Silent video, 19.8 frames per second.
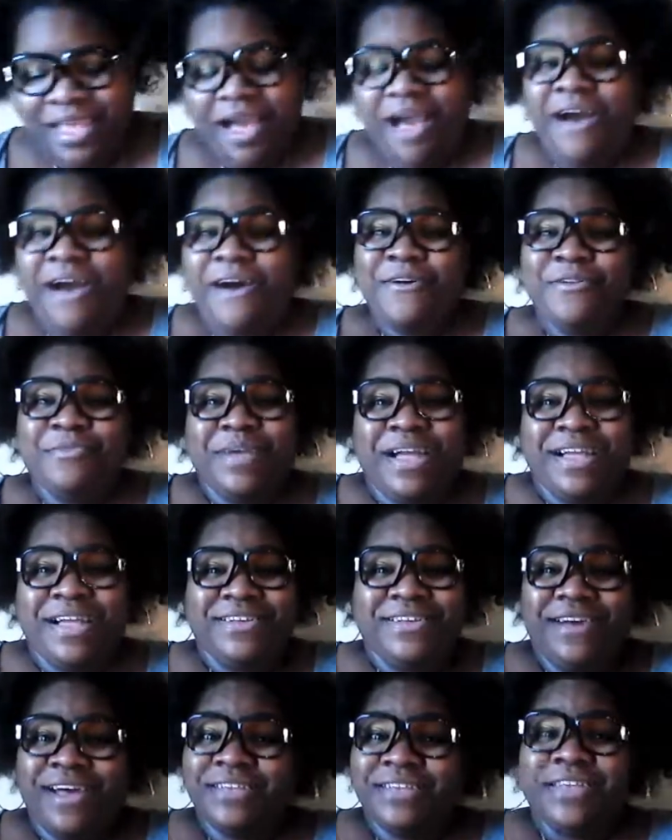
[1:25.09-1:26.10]
Oh my
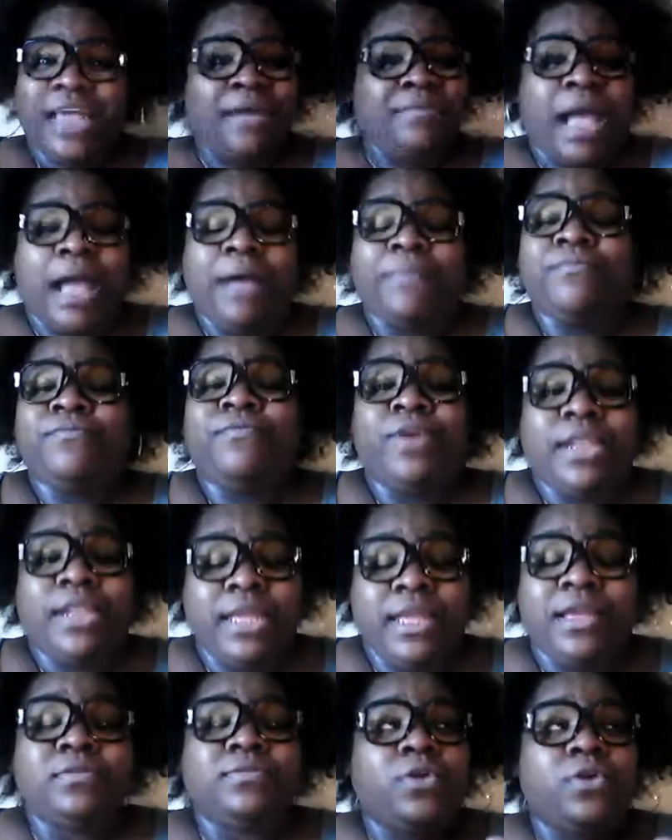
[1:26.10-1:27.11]
gosh, I'm I'm
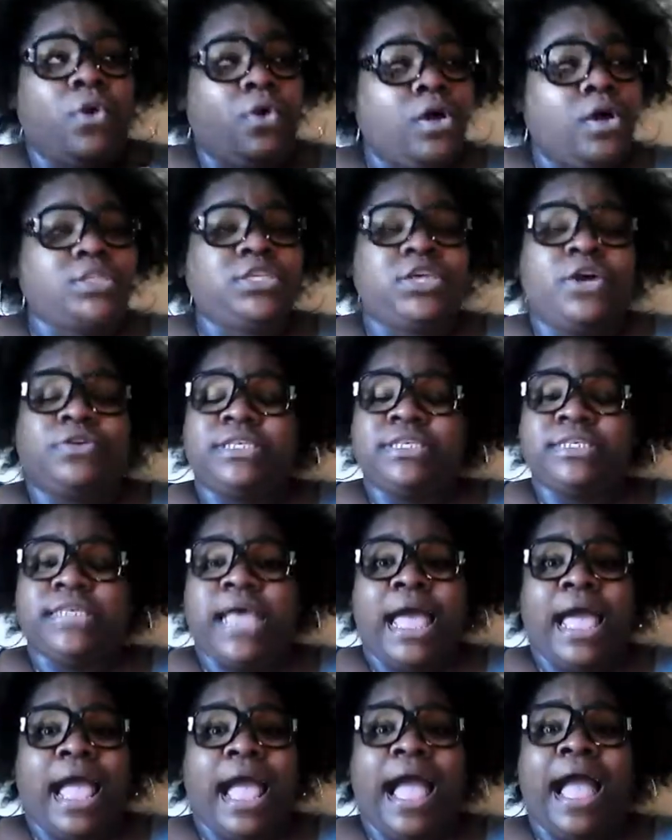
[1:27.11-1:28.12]
really all jokes aside,
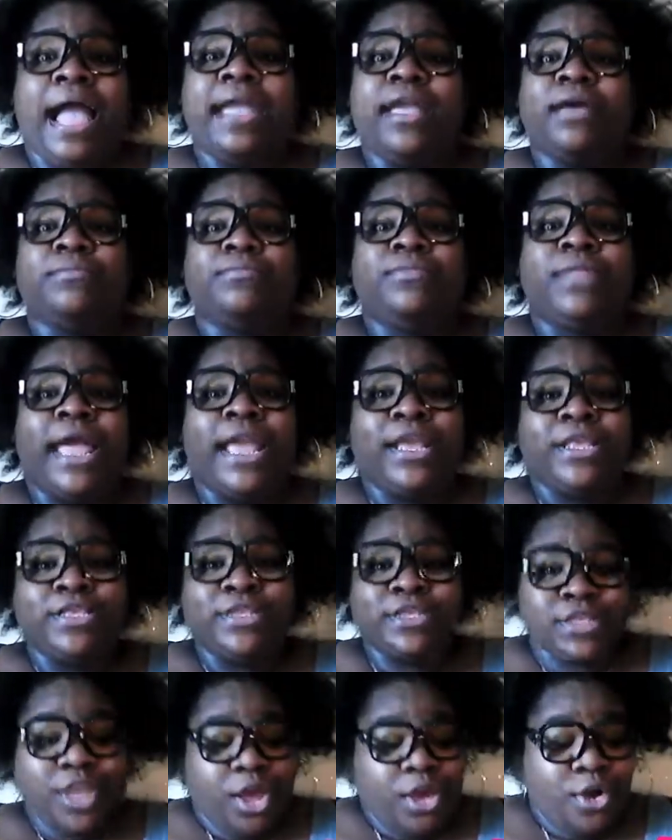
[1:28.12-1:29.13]
I am like
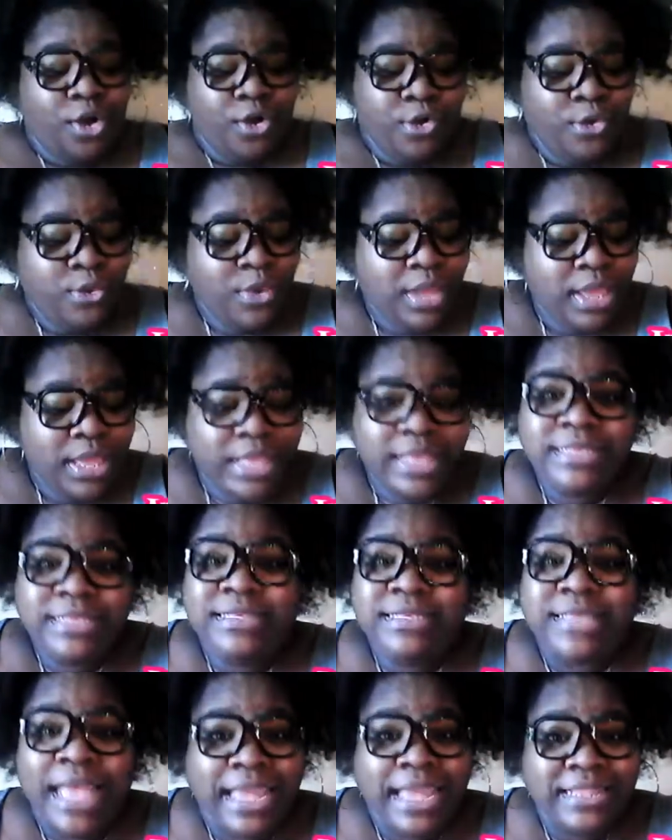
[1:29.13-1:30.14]
so
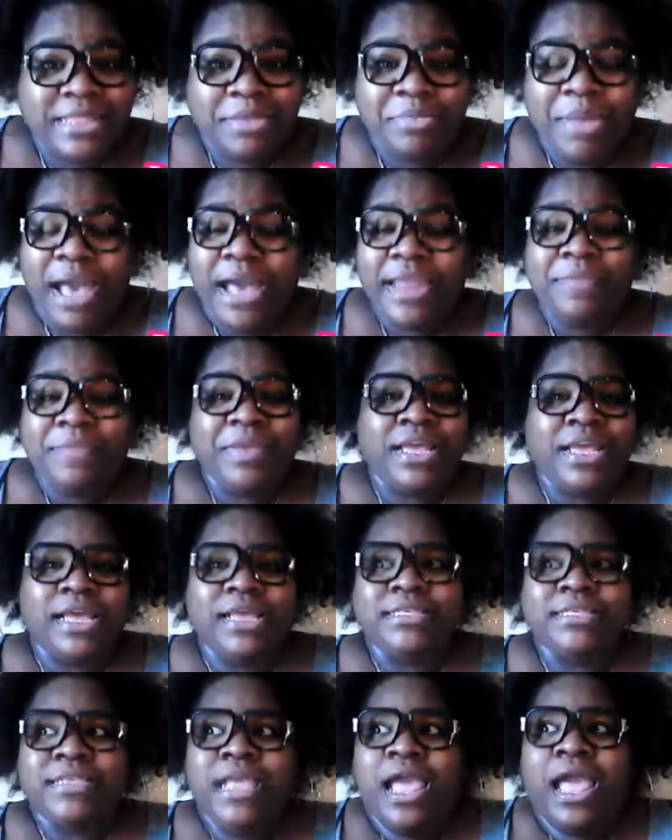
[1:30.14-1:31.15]
psyched about it
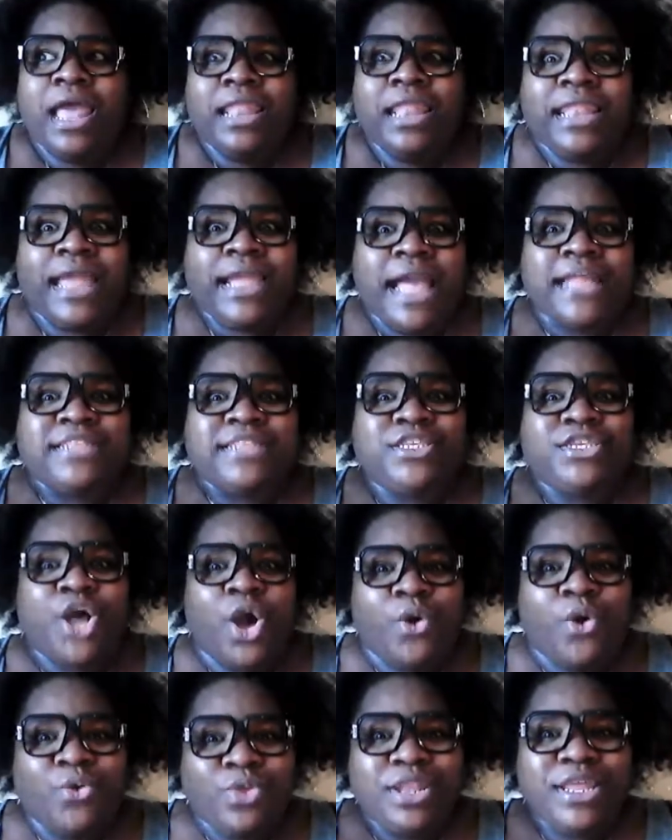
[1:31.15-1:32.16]
because like I
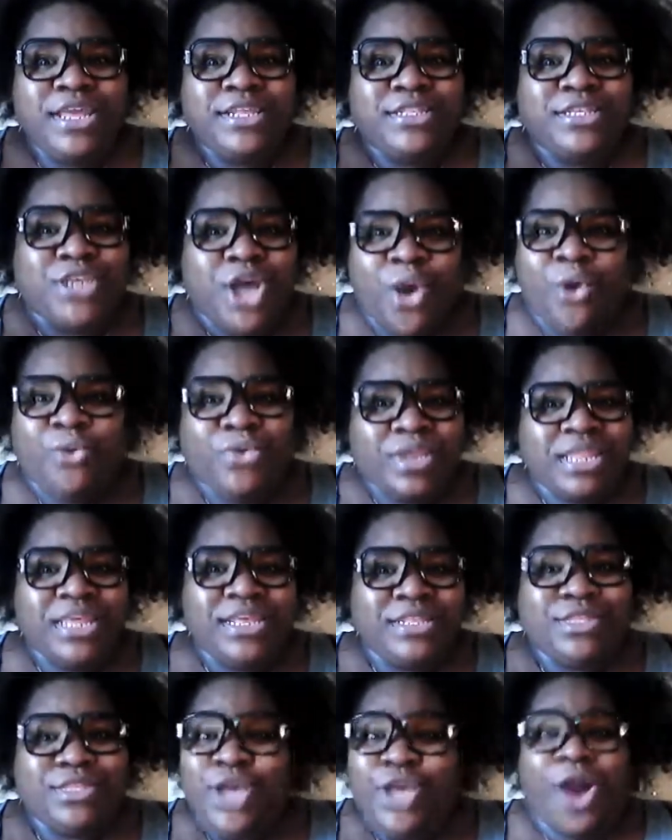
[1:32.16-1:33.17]
totally,
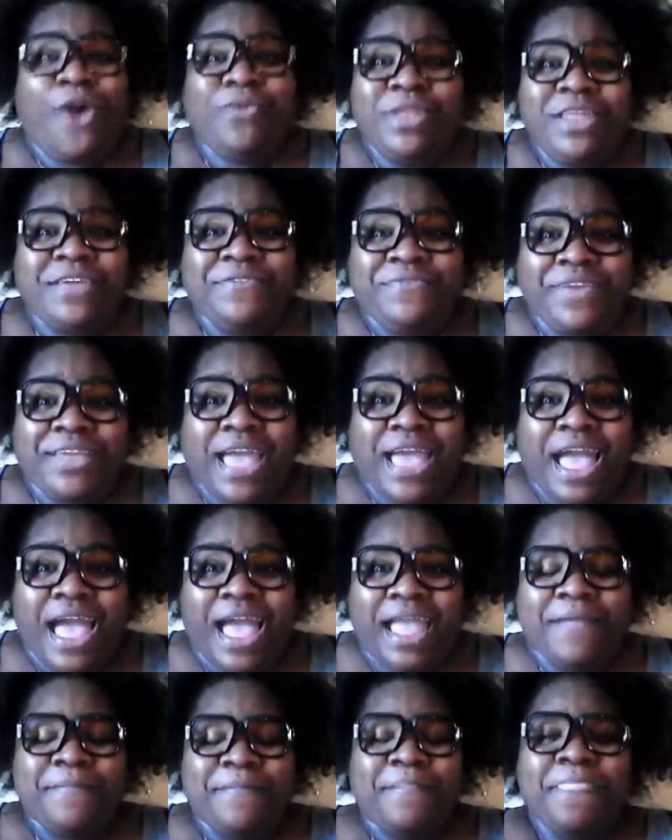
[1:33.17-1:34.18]
totally, totally
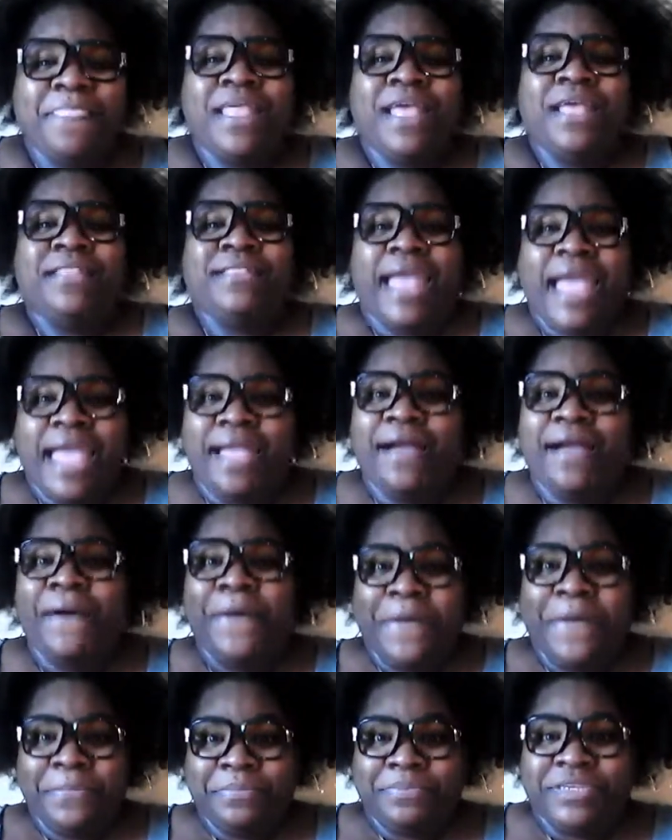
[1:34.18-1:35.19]
forgot that
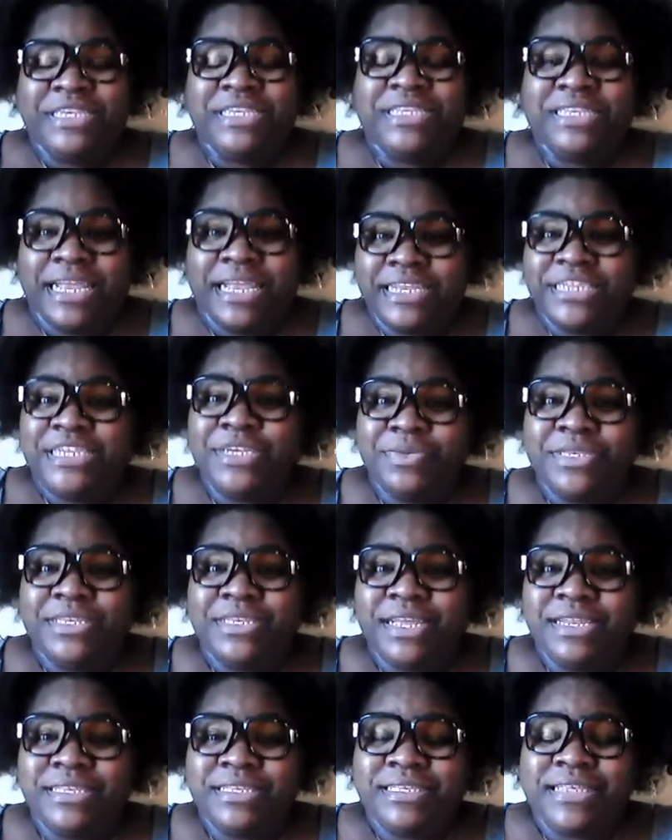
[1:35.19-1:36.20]
um she said that she was
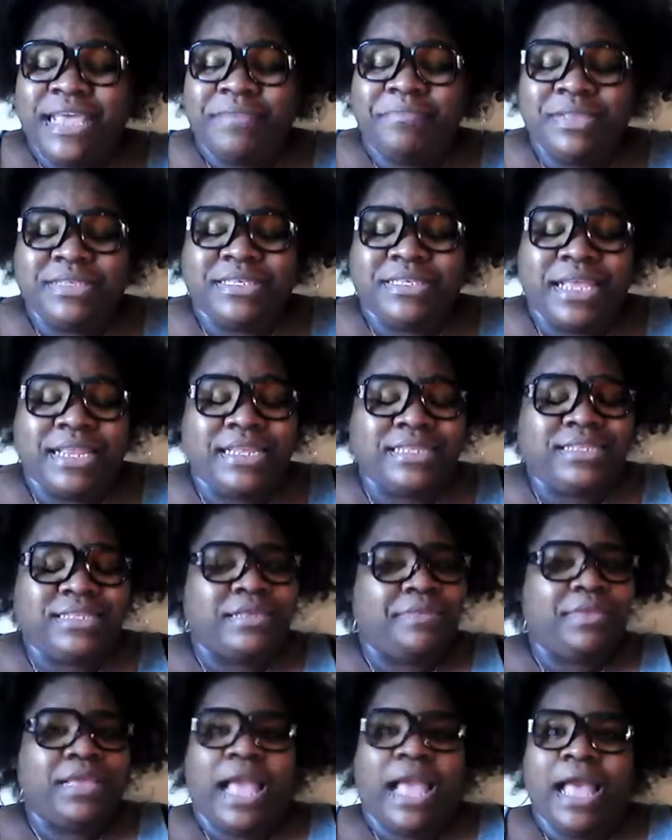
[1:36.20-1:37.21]
gonna send send it
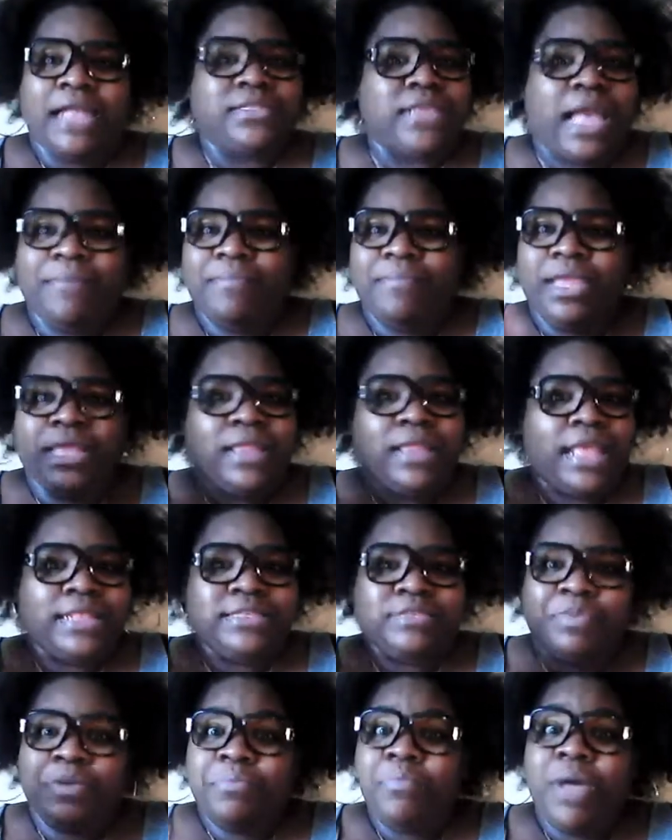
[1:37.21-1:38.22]
to me. I I mean
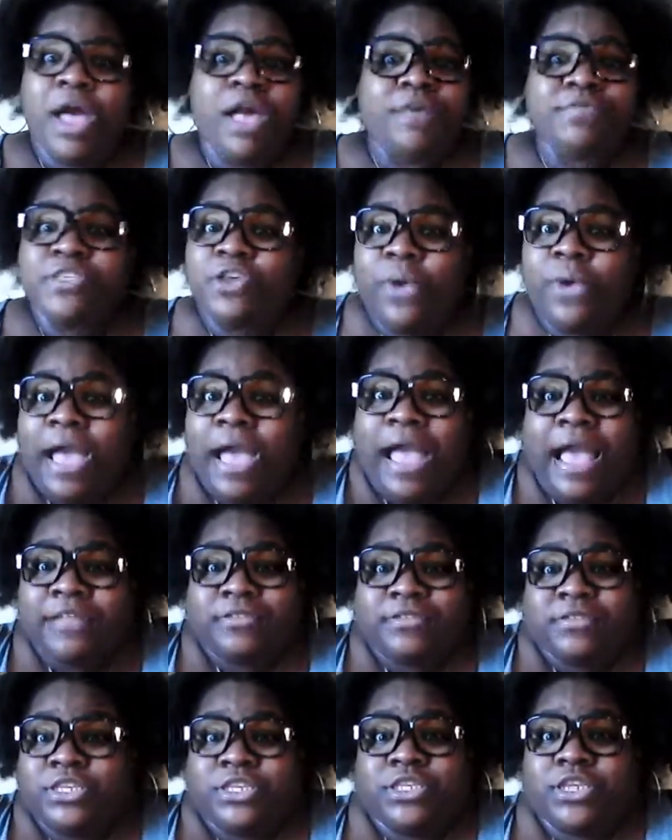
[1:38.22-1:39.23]
it's been months, so I,
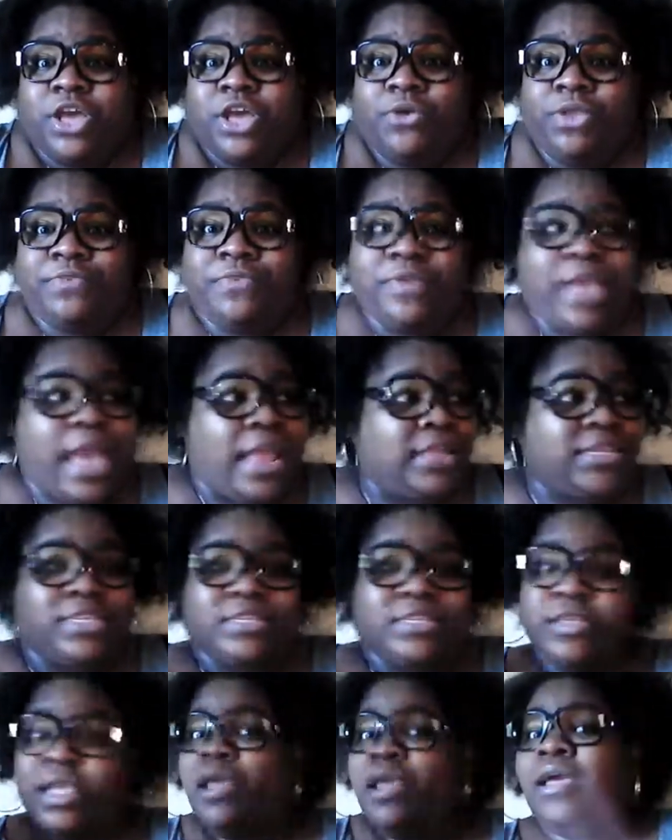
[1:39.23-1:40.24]
I just totally forgot. I
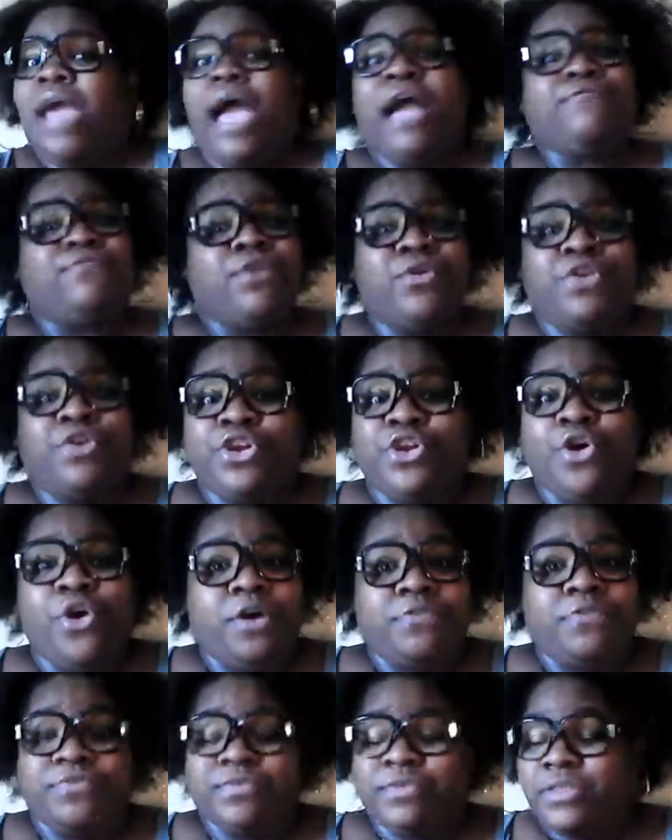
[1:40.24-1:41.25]
just I wrote it
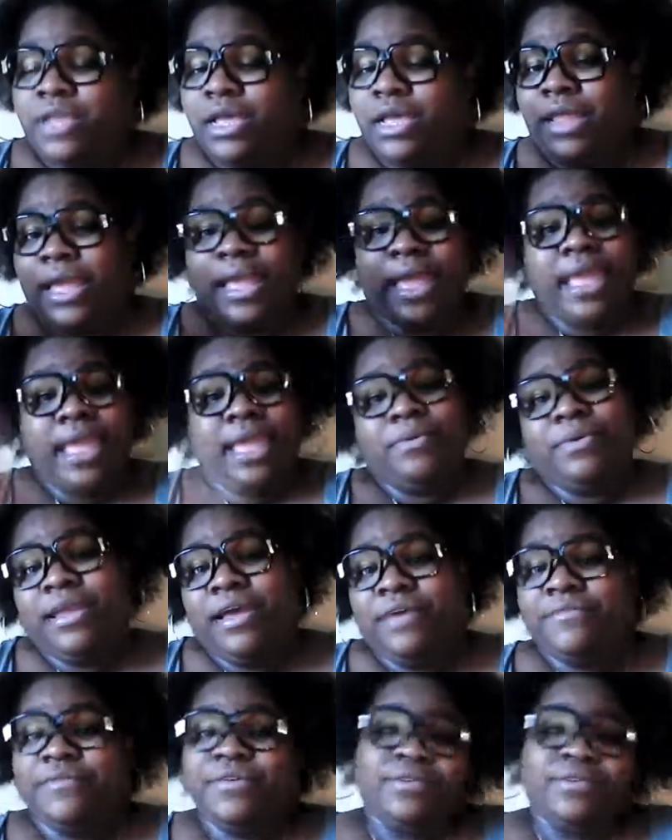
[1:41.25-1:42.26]
off. So like hey,
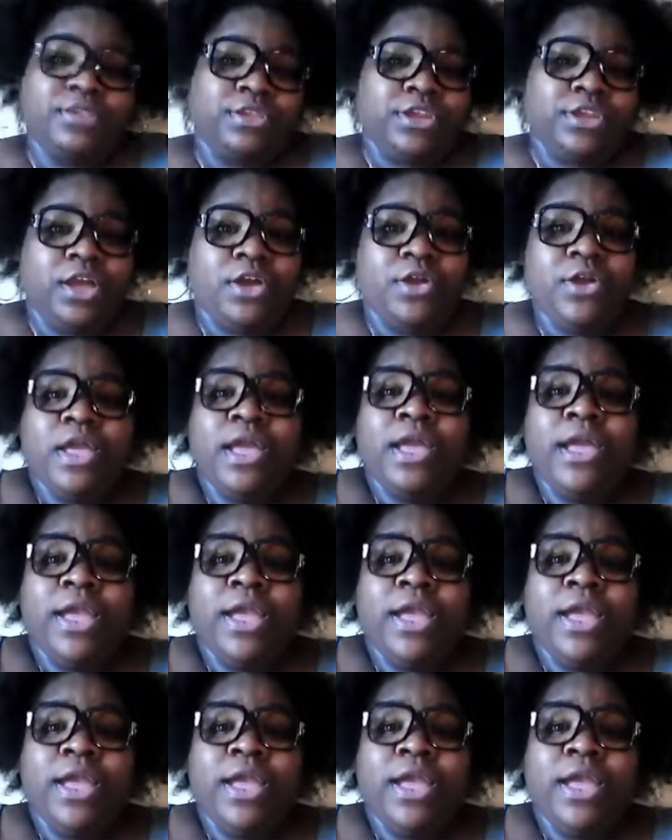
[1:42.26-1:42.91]
whatever, you know.